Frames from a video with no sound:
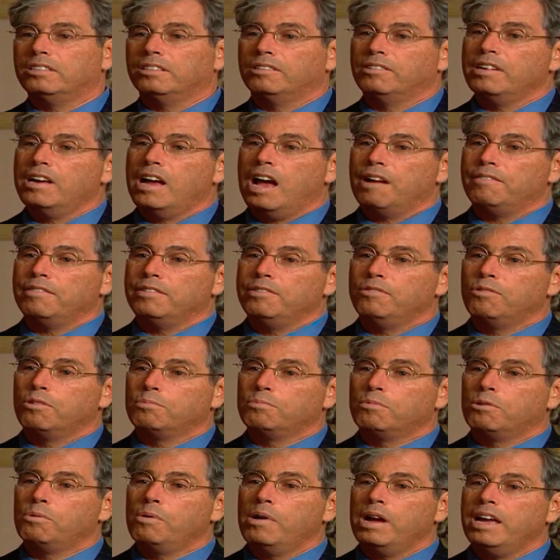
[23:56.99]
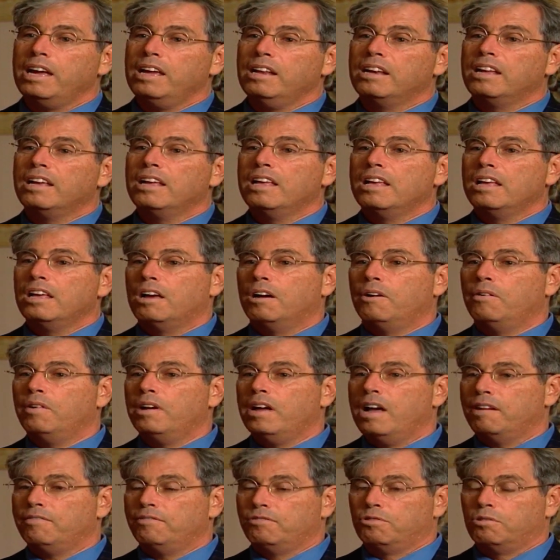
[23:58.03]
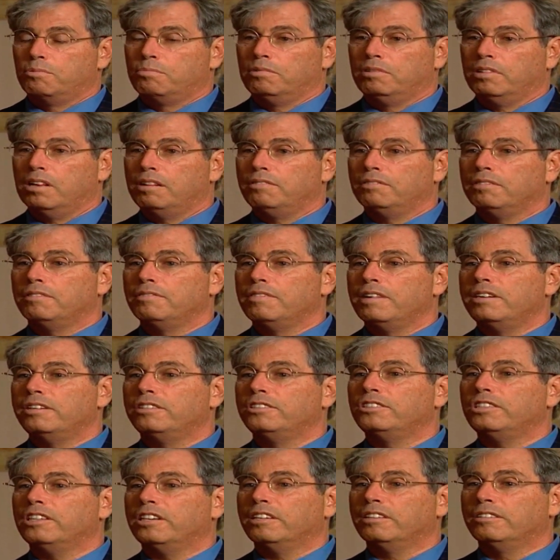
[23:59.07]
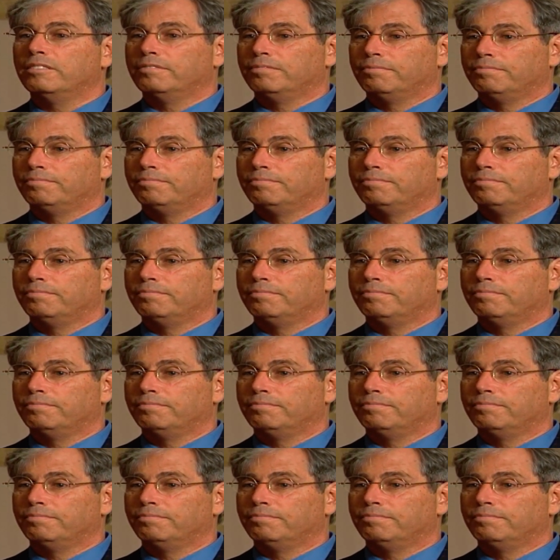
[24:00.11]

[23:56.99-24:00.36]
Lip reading: So we have a normal weight, and we have normal level of energy.